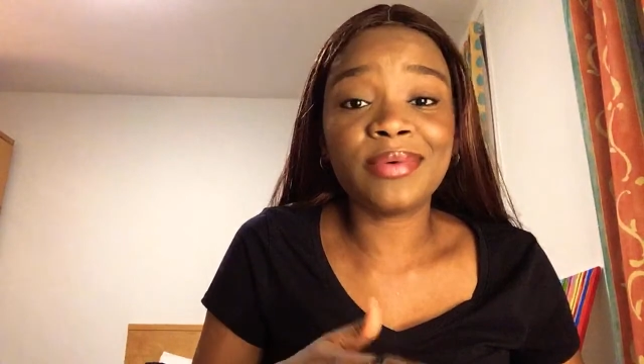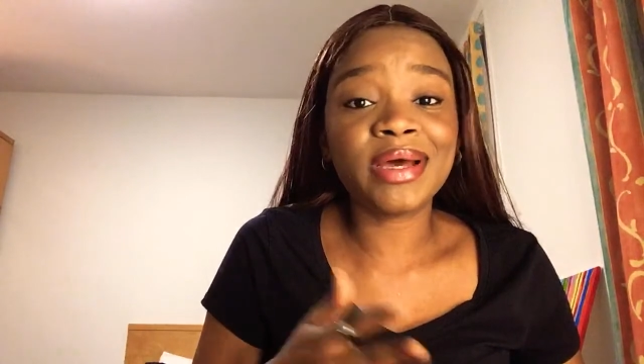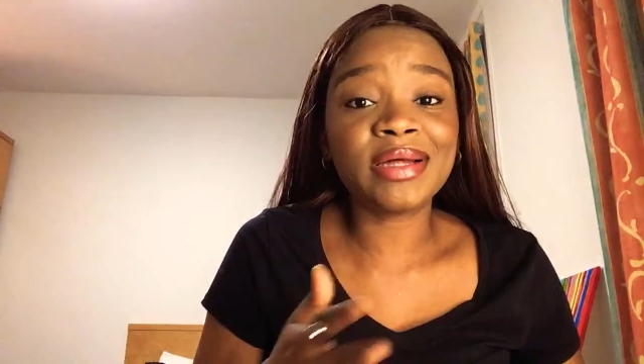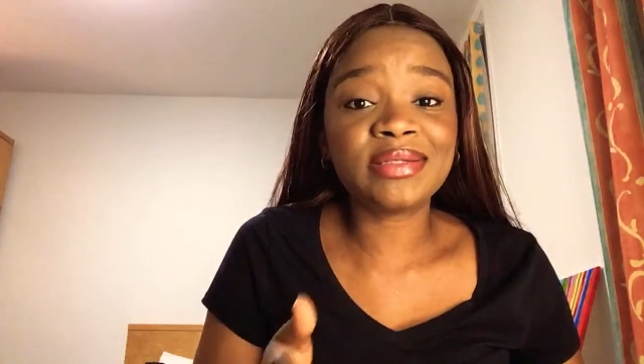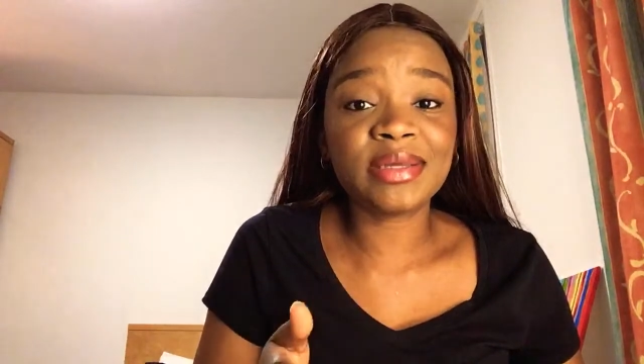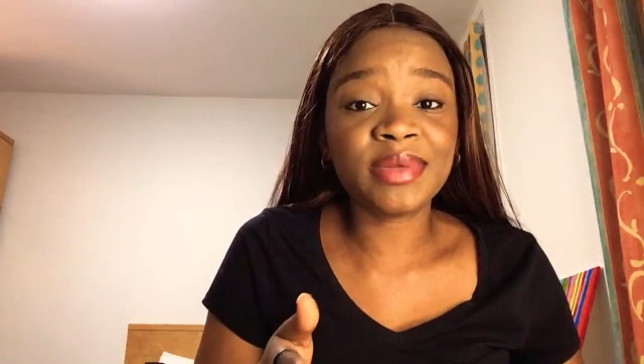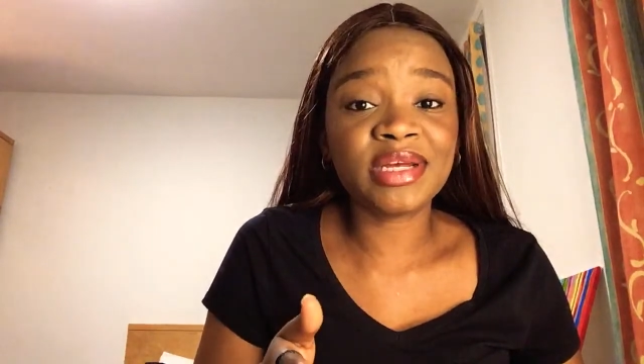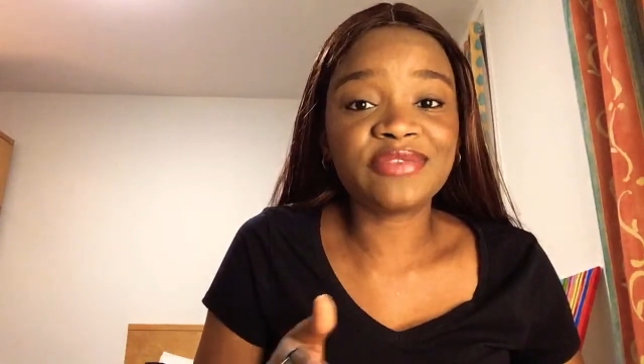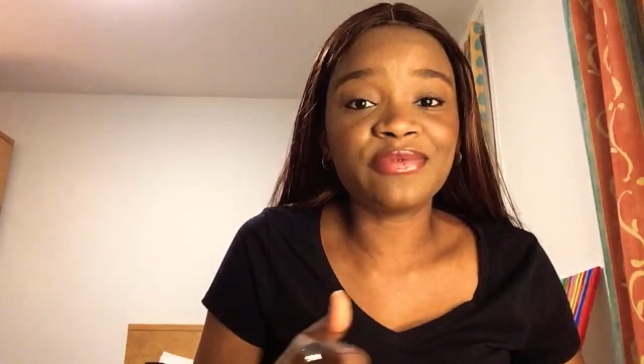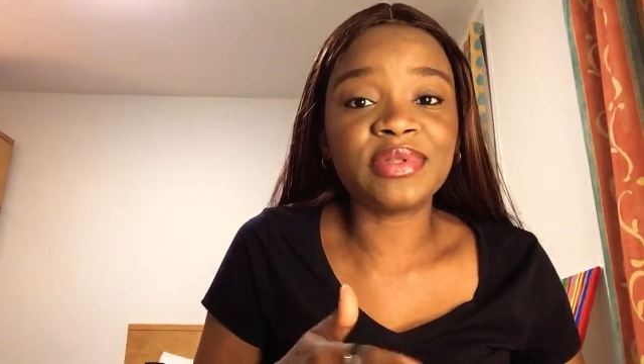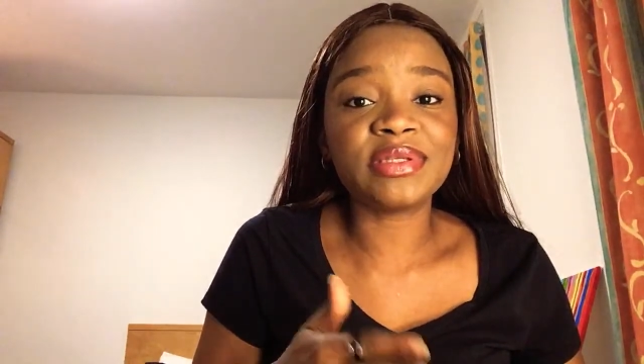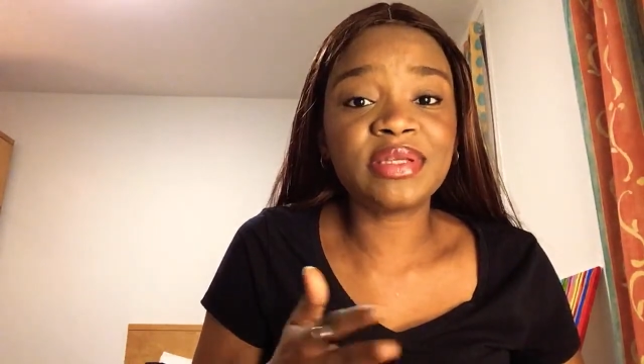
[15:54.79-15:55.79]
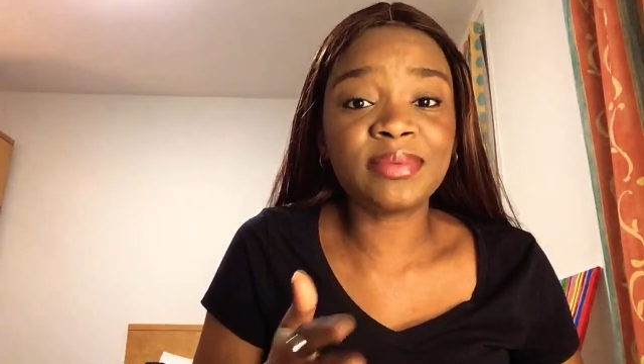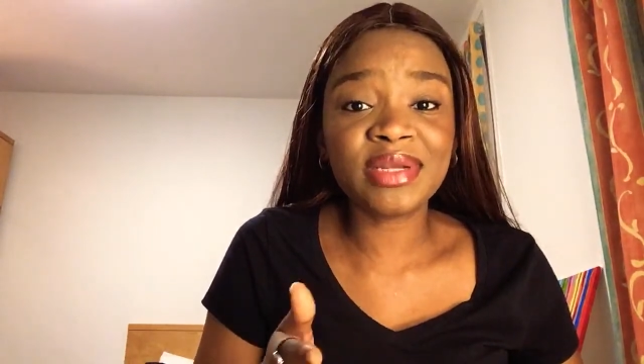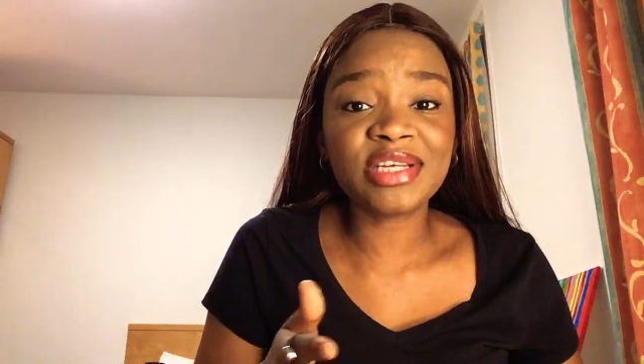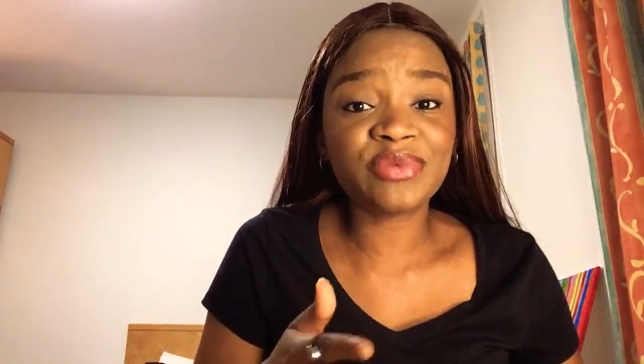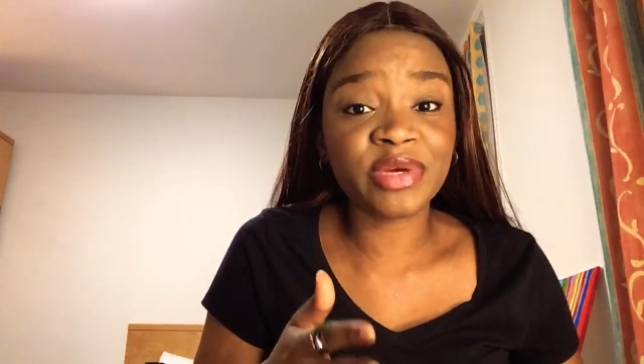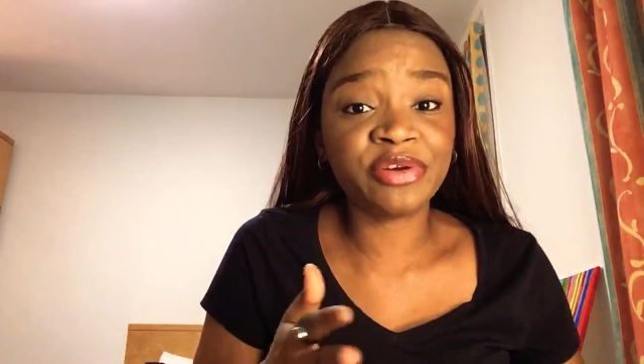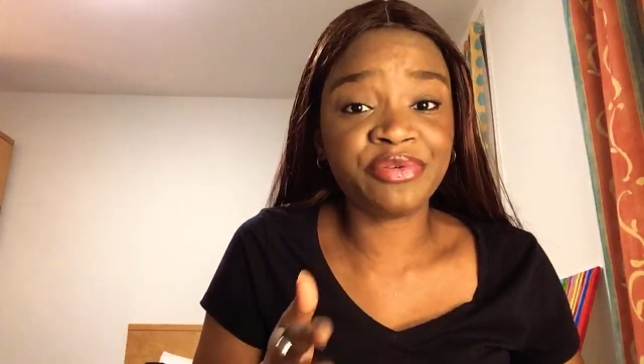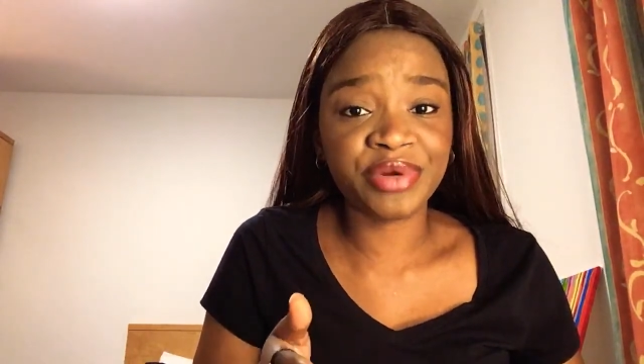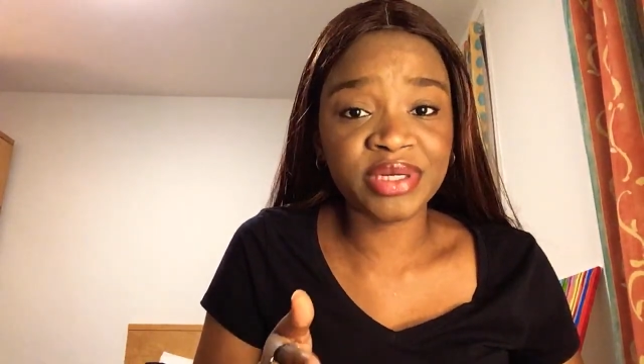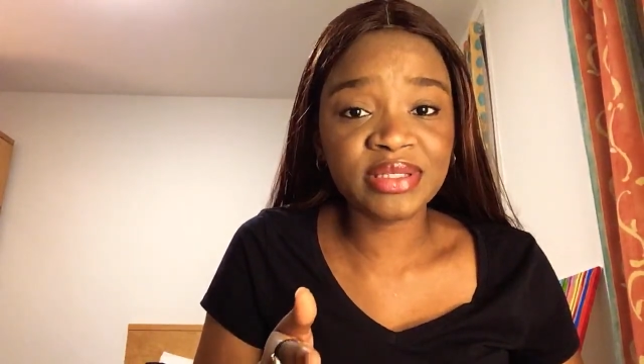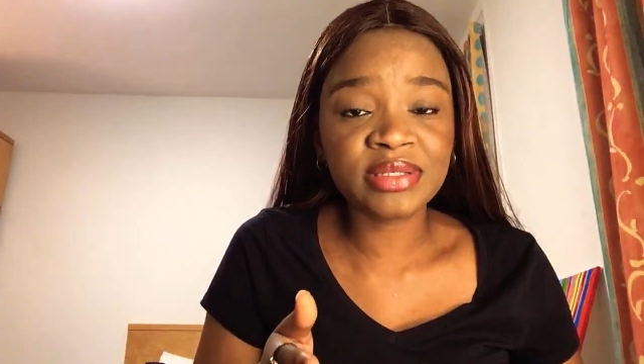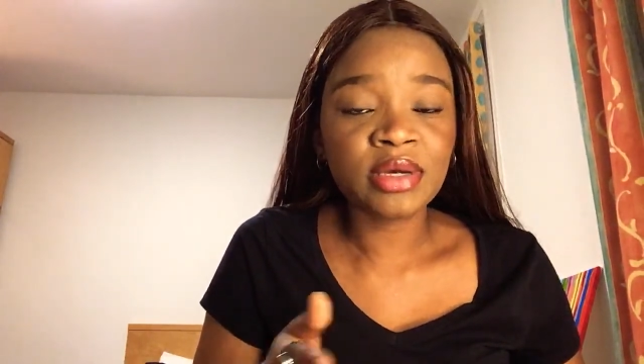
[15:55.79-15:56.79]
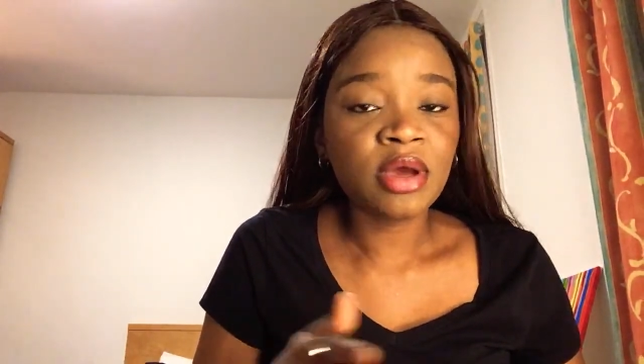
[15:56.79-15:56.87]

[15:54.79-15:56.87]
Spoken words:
we had seminars for, the seminars were great.